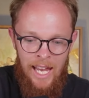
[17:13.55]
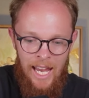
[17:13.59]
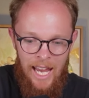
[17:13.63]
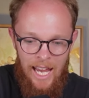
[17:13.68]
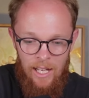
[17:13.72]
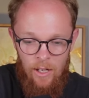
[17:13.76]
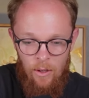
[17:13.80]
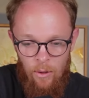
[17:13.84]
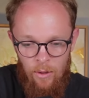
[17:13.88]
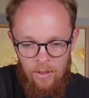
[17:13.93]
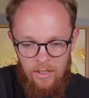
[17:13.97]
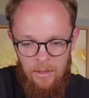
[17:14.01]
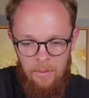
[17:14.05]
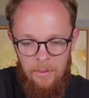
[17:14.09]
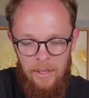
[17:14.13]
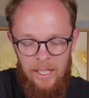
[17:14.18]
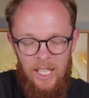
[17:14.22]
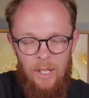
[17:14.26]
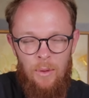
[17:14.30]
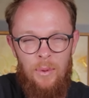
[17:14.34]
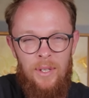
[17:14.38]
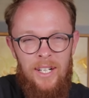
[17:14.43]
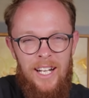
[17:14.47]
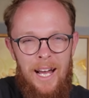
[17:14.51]
And
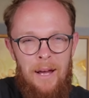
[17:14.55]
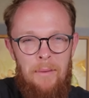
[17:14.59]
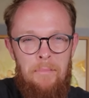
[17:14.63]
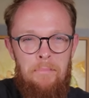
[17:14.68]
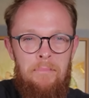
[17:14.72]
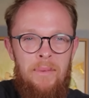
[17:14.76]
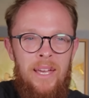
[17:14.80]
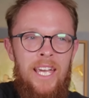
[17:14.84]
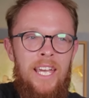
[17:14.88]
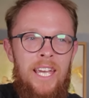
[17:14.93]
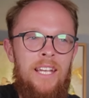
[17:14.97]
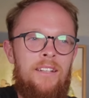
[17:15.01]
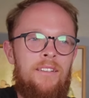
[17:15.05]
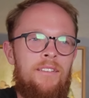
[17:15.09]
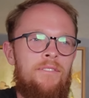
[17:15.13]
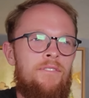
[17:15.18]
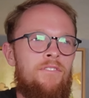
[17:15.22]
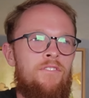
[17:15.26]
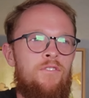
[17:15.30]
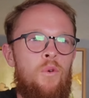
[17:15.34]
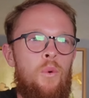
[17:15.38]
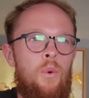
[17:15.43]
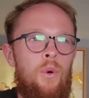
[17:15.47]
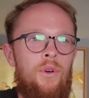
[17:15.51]
ultimately, we're not made
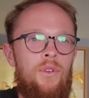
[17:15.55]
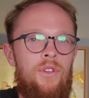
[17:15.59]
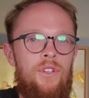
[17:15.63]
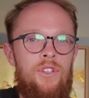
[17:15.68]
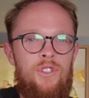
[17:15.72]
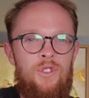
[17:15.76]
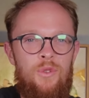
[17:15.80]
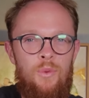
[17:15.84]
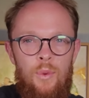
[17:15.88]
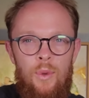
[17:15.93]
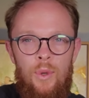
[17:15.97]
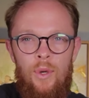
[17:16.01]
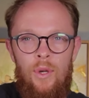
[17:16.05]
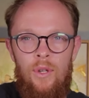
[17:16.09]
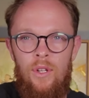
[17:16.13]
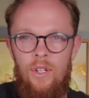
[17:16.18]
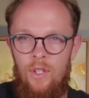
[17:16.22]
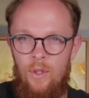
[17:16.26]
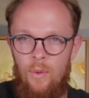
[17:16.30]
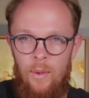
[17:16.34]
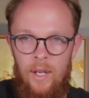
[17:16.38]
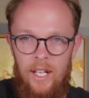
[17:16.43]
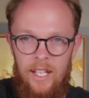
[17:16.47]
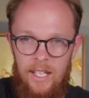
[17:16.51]
for this world
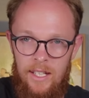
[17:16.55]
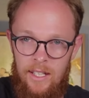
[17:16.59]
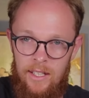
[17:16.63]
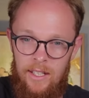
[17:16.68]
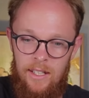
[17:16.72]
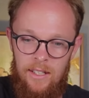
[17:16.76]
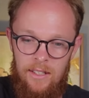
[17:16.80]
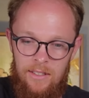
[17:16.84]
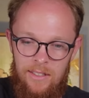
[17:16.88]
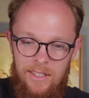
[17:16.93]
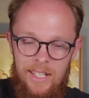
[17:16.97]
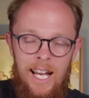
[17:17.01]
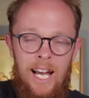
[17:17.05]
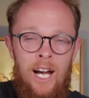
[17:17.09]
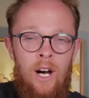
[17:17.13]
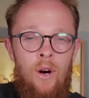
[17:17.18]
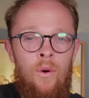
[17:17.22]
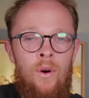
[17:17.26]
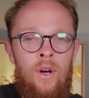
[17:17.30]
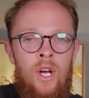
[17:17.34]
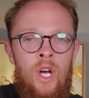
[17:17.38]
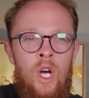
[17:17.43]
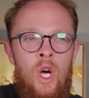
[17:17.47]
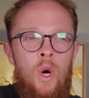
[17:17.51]
in the way that it is
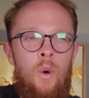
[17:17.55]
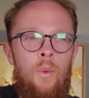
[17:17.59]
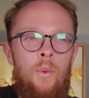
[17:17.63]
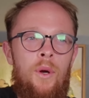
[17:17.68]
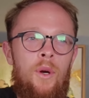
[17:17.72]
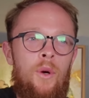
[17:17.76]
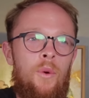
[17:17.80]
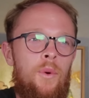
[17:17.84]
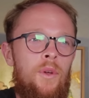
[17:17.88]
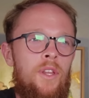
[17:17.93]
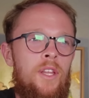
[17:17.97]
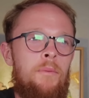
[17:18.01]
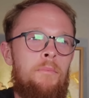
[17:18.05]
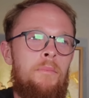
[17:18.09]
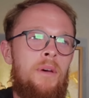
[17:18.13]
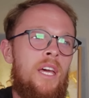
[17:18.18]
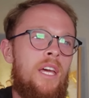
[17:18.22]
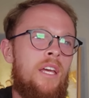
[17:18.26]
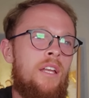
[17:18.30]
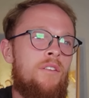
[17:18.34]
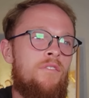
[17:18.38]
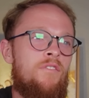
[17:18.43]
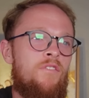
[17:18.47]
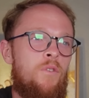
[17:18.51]
now. We are really
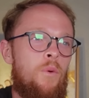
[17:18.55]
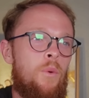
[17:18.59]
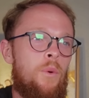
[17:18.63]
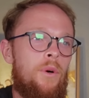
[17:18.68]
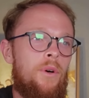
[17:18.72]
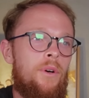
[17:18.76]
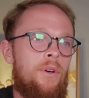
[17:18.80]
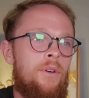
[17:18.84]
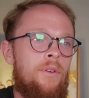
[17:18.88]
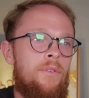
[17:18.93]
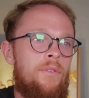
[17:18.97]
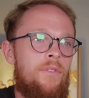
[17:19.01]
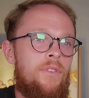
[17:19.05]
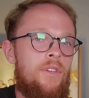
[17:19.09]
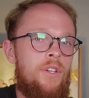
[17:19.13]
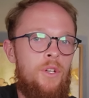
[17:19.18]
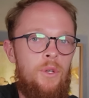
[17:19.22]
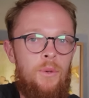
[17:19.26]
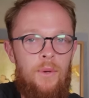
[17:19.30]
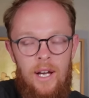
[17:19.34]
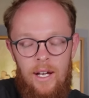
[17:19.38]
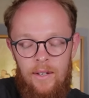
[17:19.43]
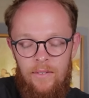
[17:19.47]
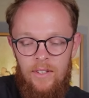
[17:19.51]
made for the
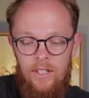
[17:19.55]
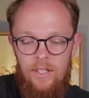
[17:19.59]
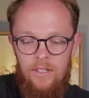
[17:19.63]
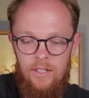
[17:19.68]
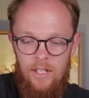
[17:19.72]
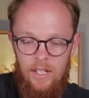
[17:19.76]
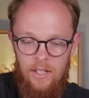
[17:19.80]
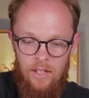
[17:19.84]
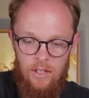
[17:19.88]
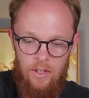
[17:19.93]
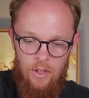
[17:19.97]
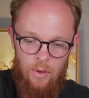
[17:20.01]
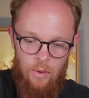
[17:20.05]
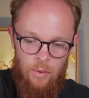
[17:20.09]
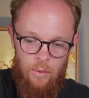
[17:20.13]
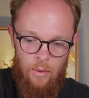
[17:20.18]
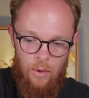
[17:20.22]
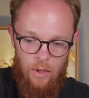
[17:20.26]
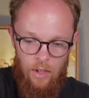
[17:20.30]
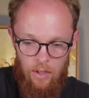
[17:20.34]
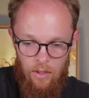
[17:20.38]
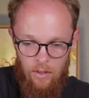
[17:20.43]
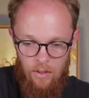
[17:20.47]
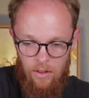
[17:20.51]
new heavens and the new
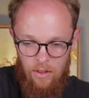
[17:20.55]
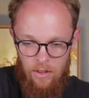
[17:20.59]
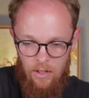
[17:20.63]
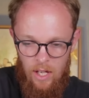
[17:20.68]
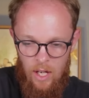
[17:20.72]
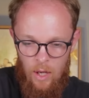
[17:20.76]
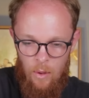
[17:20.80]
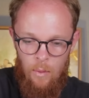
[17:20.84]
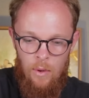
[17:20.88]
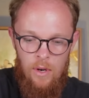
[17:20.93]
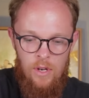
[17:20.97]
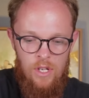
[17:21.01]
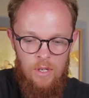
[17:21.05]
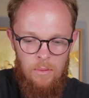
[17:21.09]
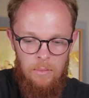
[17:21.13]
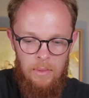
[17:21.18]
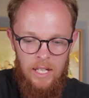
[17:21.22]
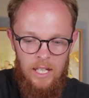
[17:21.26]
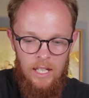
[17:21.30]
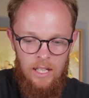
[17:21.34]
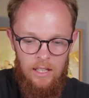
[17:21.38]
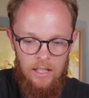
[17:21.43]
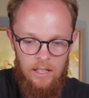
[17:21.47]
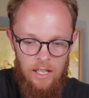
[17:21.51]
earth. And we should
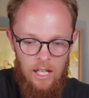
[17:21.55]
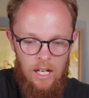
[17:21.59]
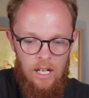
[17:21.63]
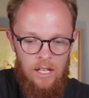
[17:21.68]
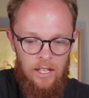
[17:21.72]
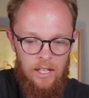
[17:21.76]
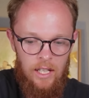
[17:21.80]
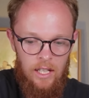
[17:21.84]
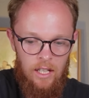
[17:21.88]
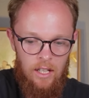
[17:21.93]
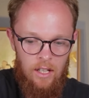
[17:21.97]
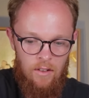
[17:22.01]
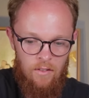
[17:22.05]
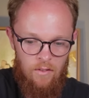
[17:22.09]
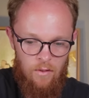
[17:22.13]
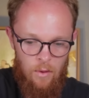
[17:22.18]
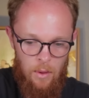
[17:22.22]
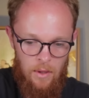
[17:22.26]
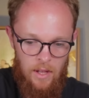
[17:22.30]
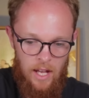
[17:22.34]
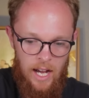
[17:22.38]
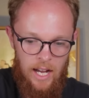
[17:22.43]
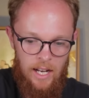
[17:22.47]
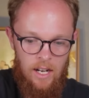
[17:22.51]
be longing
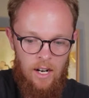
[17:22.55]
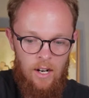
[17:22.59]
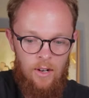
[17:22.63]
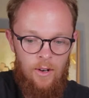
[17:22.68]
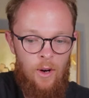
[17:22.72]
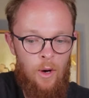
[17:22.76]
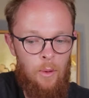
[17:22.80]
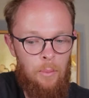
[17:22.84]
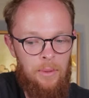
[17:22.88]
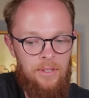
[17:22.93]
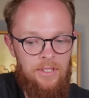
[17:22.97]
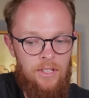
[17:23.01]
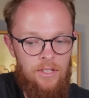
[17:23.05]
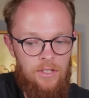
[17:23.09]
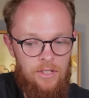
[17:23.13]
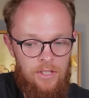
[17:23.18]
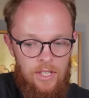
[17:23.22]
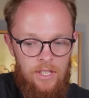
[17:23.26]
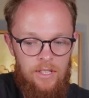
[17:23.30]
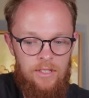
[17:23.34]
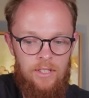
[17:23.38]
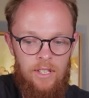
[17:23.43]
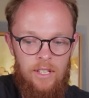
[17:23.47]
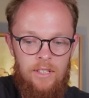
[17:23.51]
for that. Our hope is in
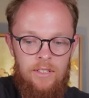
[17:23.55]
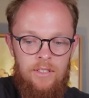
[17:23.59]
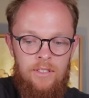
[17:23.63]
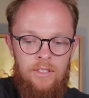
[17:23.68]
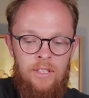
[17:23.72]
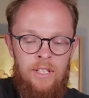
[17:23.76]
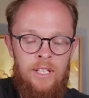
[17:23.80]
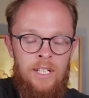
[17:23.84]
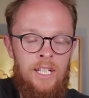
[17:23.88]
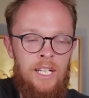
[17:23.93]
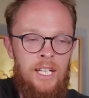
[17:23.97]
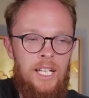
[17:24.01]
Jesus.